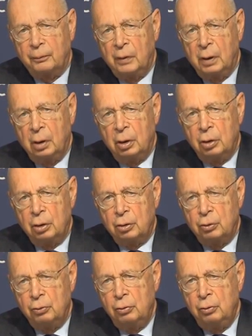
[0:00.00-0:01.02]
their best
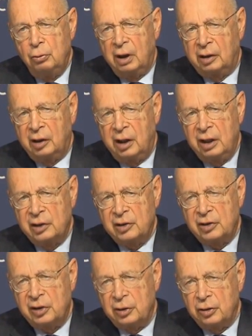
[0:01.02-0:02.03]
friend.
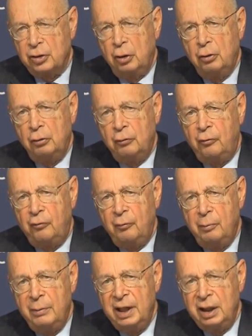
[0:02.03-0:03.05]
He's not.
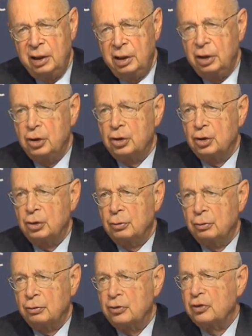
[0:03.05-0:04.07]
And
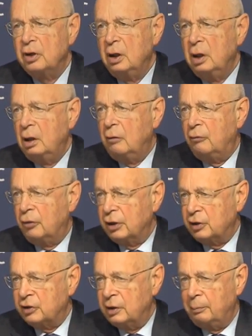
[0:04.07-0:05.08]
you'd be better off
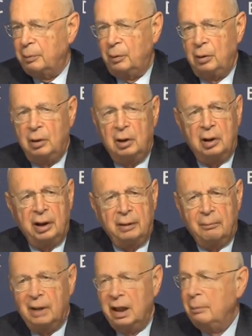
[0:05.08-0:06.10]
if you knew what he
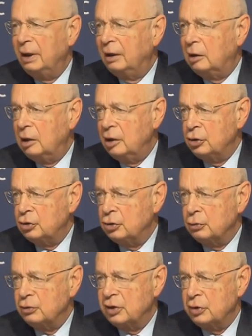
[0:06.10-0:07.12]
knew,
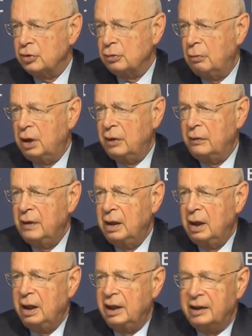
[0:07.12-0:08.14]
that he, he
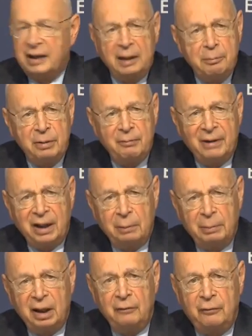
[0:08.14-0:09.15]
can't, you
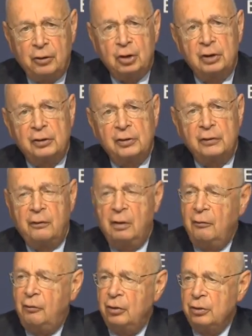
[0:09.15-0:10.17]
know... Uh,
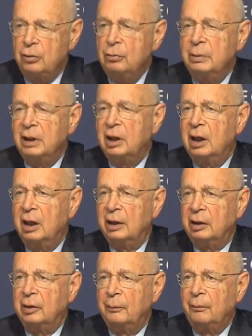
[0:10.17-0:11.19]
go without
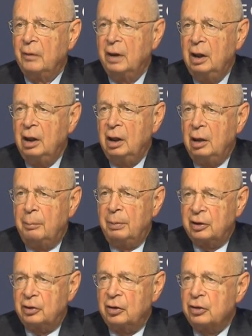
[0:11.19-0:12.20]
surveilling you
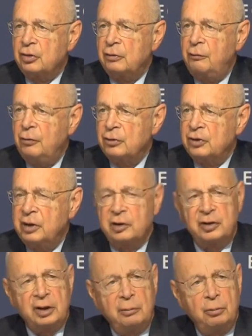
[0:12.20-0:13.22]
because you're
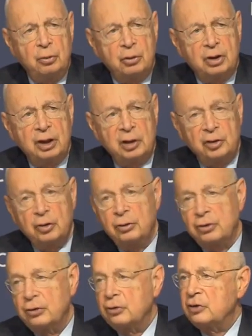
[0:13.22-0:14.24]
so powerful,
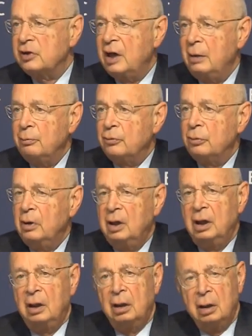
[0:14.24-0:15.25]
but you don't
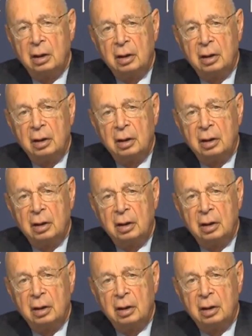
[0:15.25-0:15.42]
realize it.